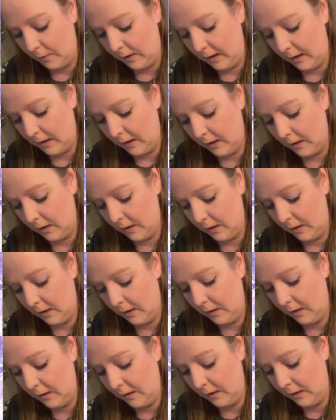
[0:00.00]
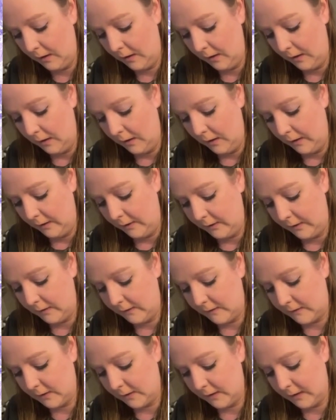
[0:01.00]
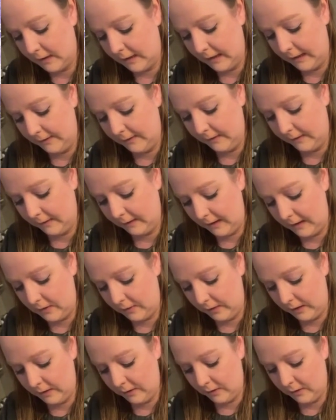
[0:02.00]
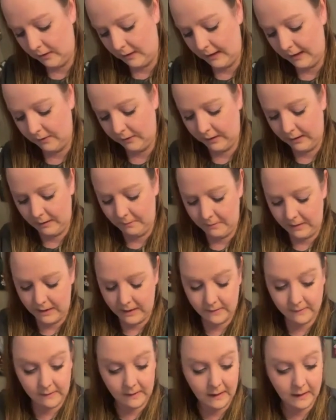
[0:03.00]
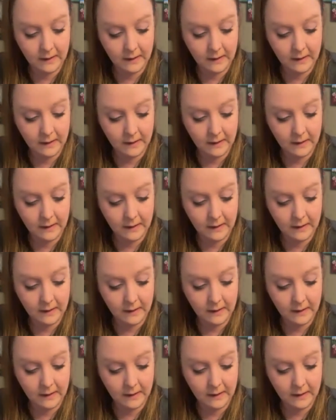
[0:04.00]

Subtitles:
where the dark and the light green are now going to meet.